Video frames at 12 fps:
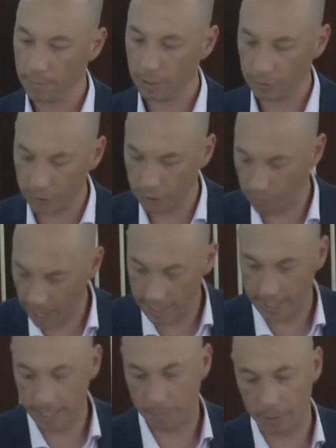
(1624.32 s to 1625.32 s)
not the
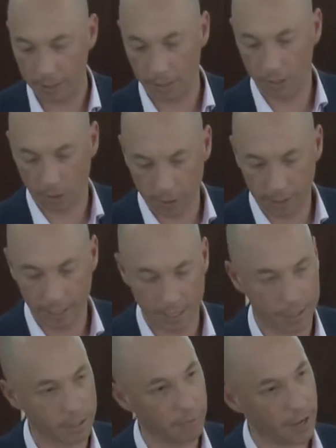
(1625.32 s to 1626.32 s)
greatest, but the
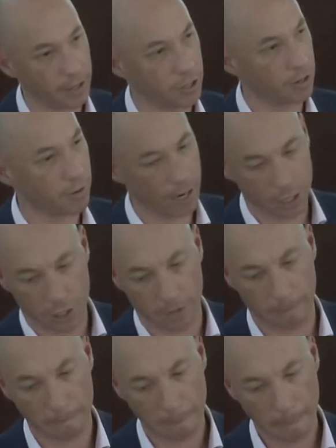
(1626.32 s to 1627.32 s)
godliest of our generation.